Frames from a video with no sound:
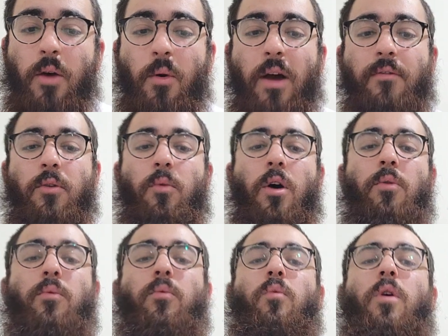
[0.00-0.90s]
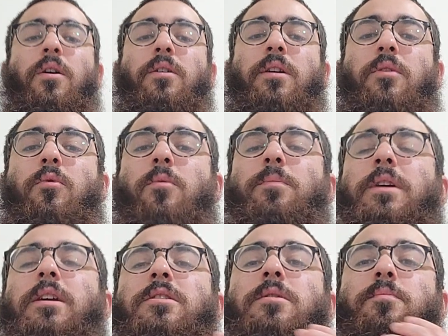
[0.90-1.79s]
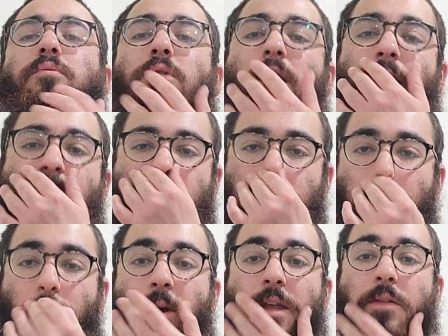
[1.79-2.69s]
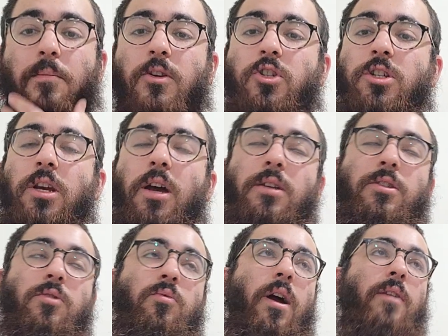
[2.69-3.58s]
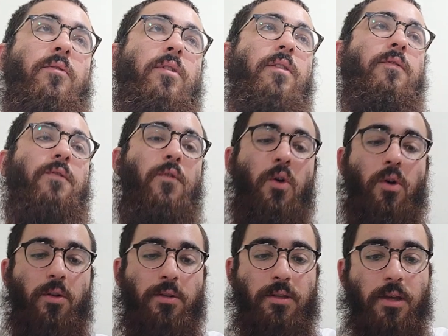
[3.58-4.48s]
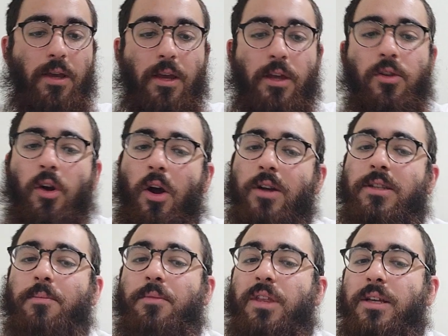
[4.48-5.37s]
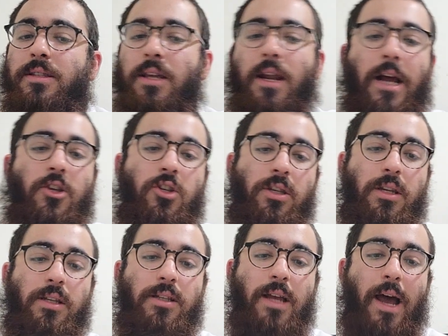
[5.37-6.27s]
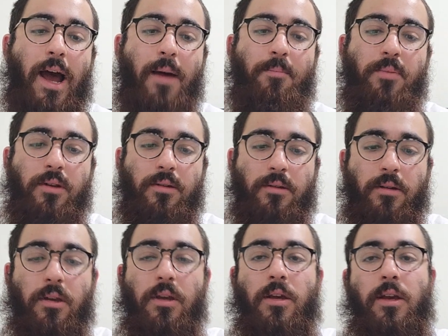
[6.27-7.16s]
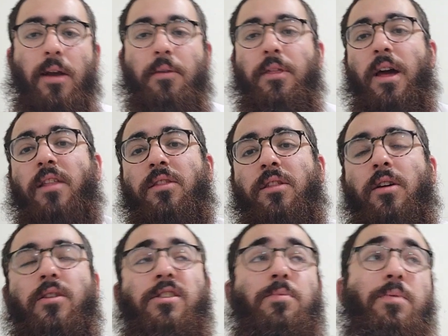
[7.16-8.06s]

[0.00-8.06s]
However, while, while it will be a surprise the way the Mashiach's arrival unfolds, there are some things that actually need to happen that there are